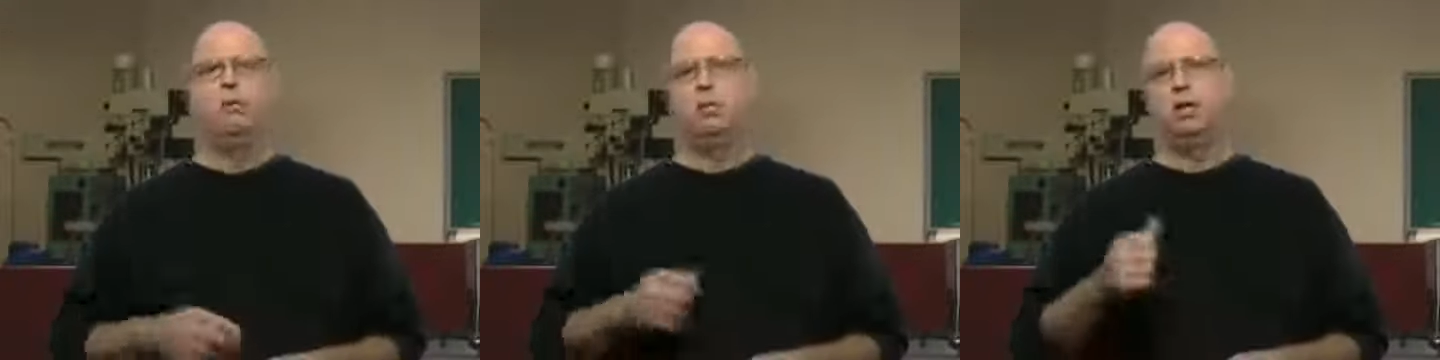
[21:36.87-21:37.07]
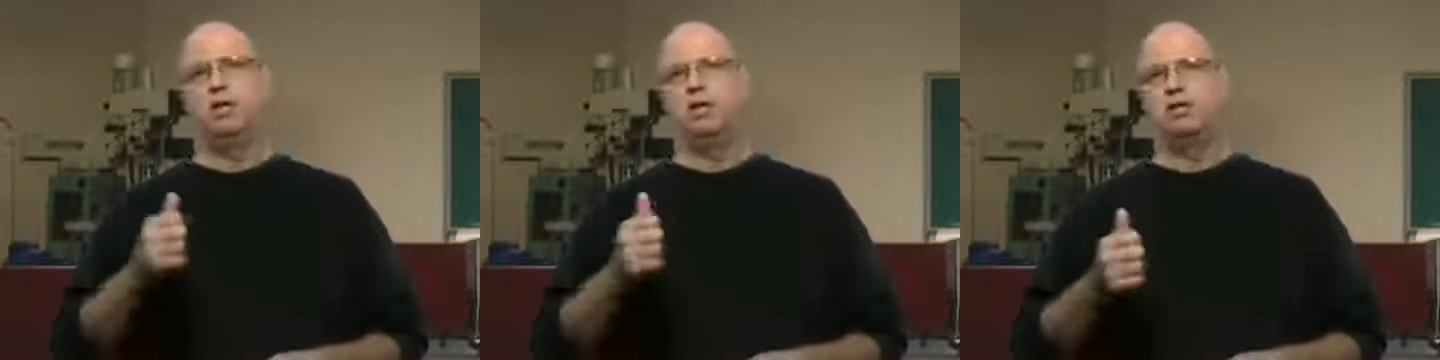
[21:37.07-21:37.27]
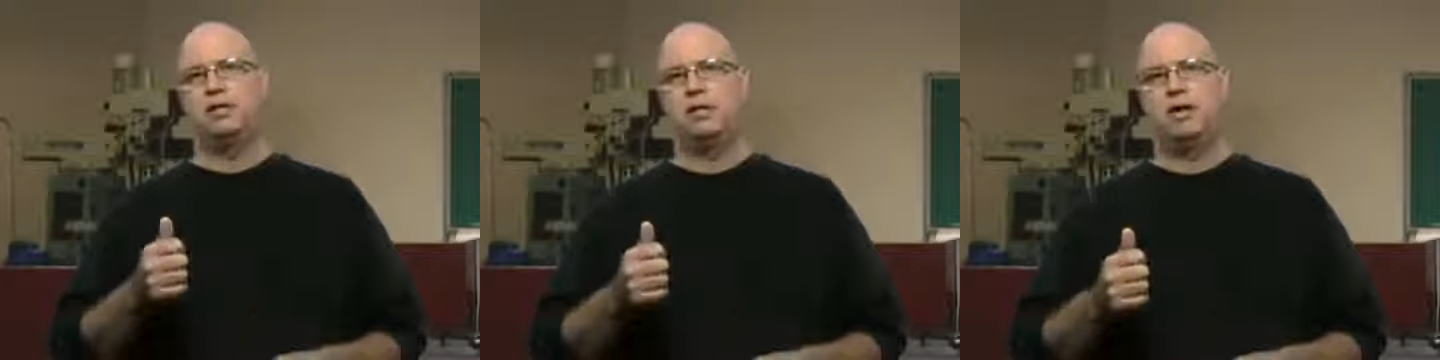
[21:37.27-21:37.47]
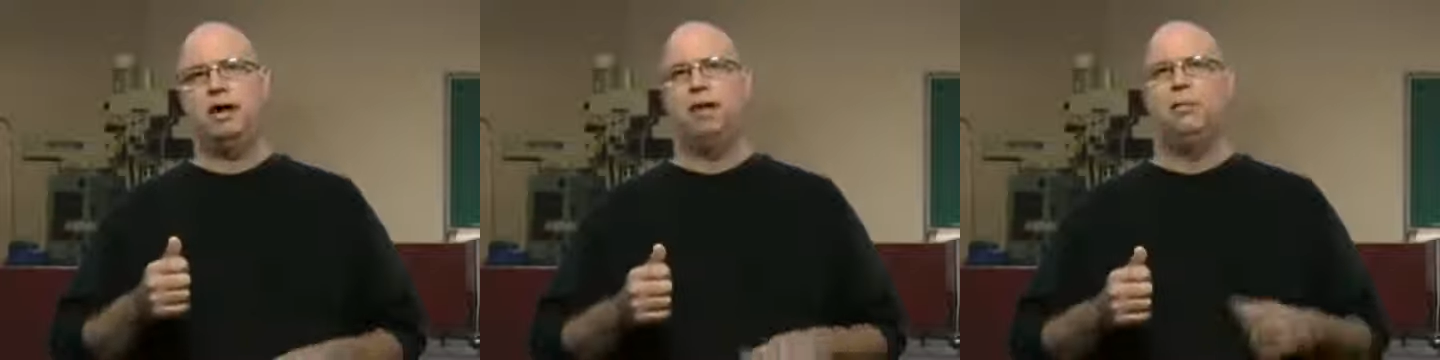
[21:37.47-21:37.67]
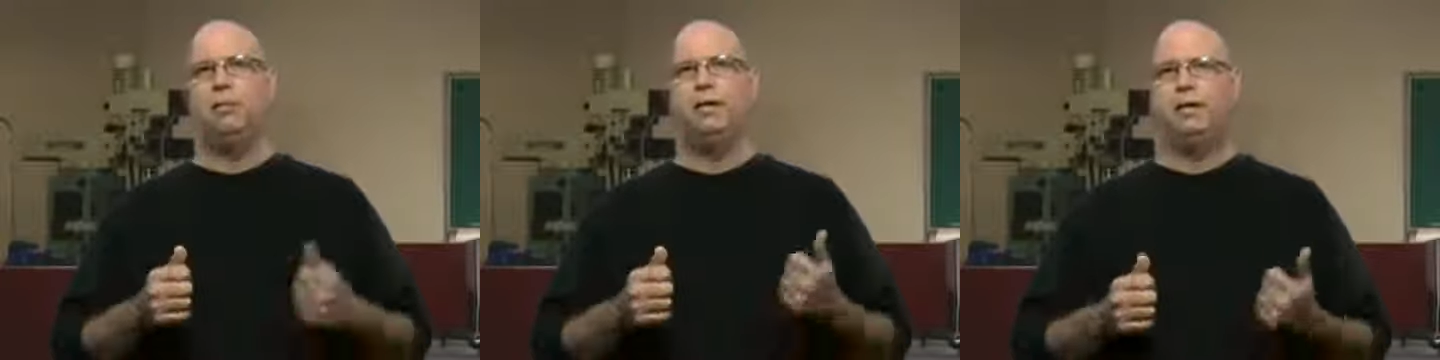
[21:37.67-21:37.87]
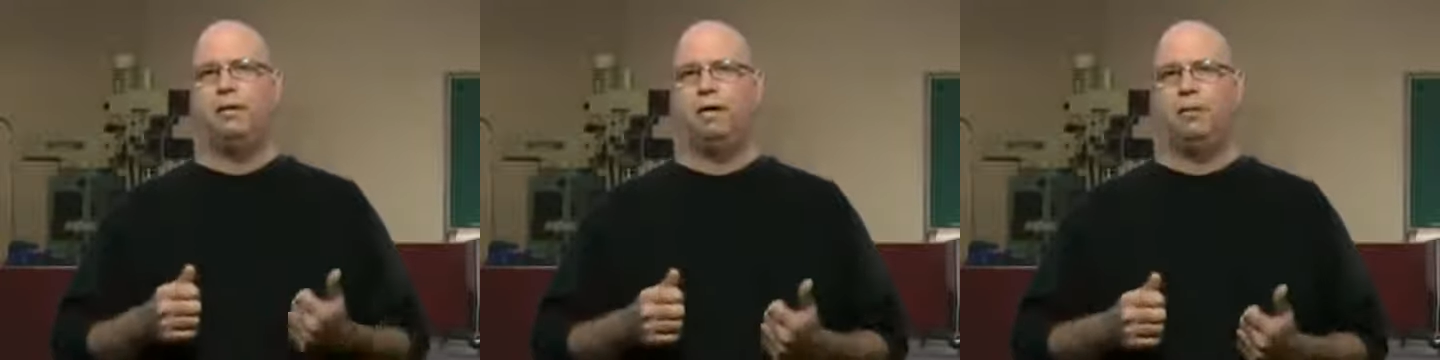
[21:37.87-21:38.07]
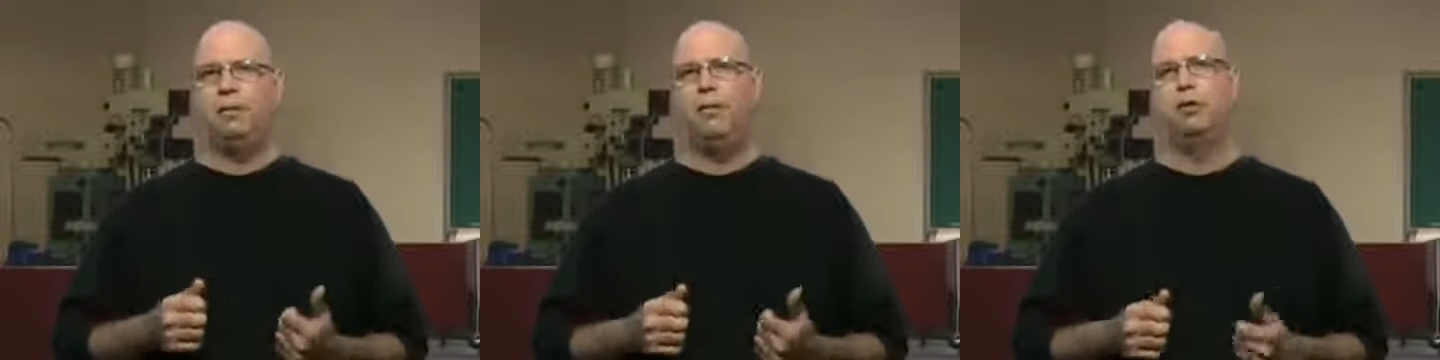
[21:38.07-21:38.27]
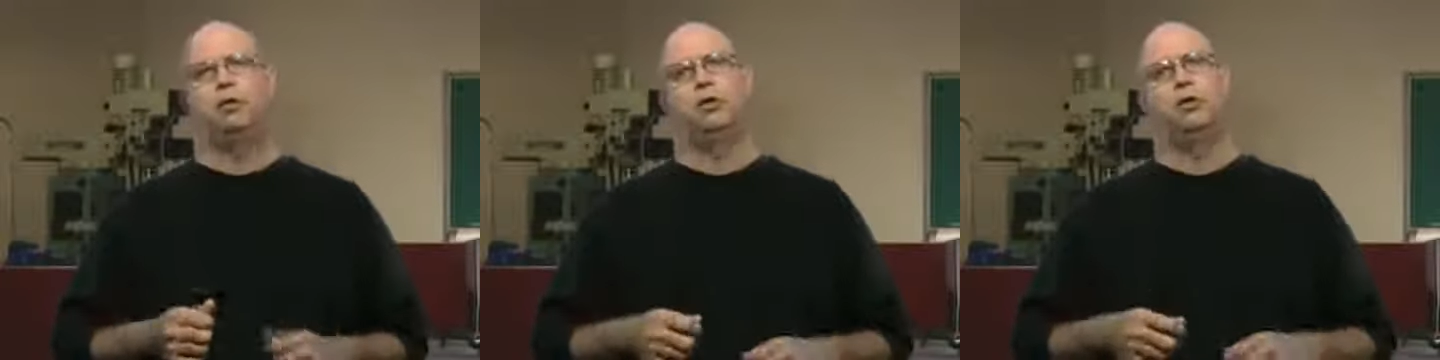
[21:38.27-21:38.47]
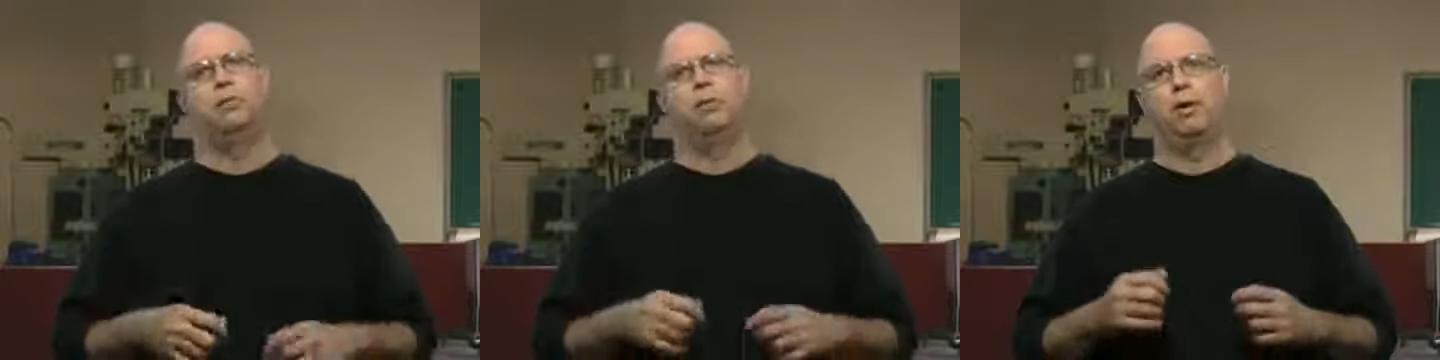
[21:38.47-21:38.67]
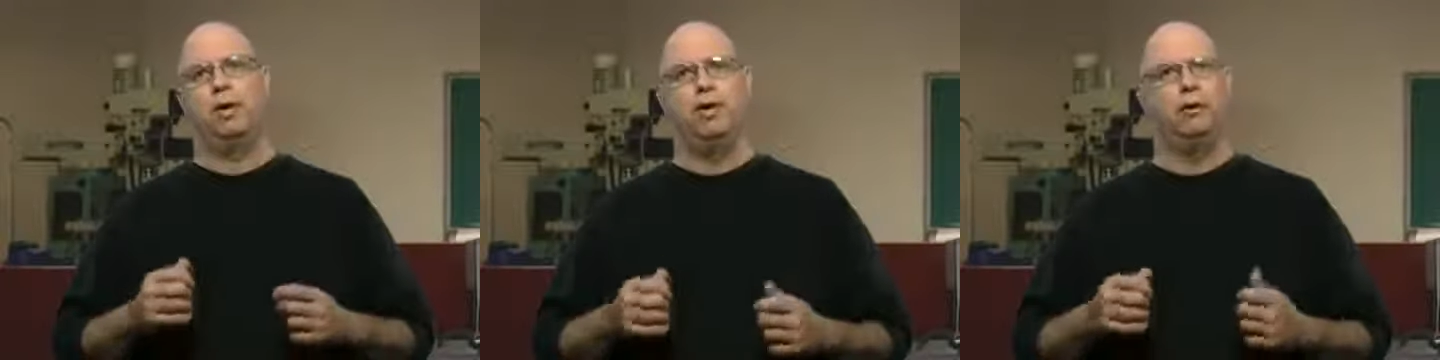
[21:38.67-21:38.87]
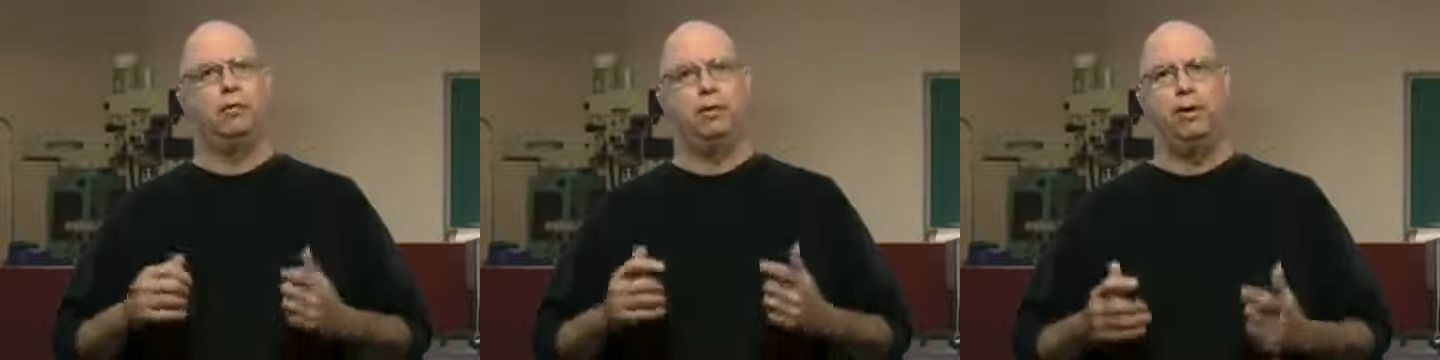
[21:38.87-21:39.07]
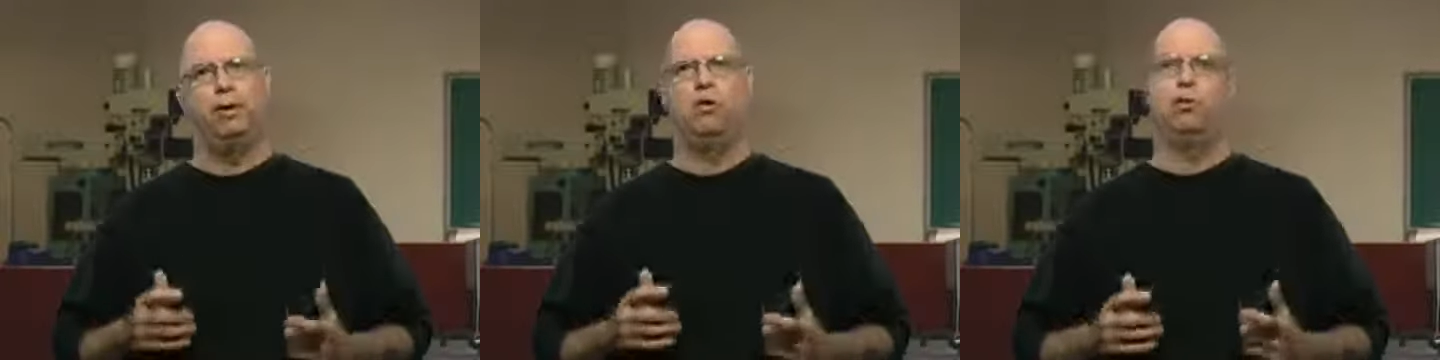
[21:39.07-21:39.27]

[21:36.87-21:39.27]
because time and temperature play a big